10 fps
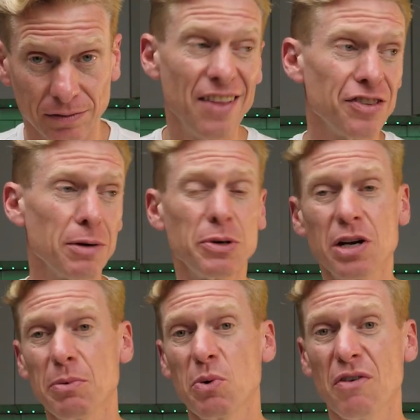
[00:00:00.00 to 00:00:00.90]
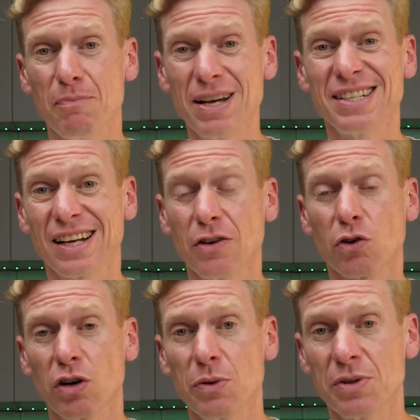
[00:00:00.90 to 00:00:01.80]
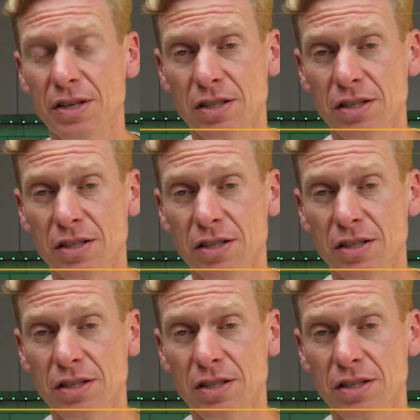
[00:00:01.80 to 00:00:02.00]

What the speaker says: And WWF basically agree with this